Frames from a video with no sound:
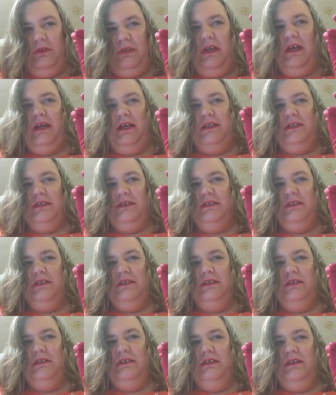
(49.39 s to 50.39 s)
that.
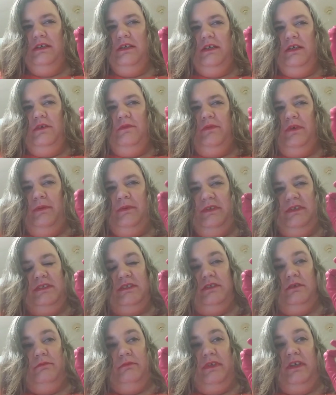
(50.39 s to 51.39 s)

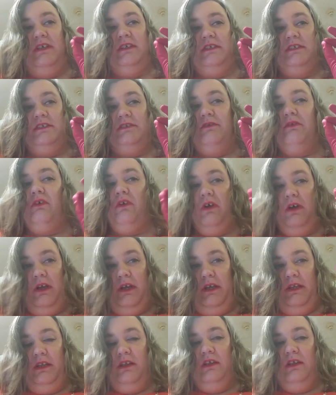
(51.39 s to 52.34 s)
Feminism is fine.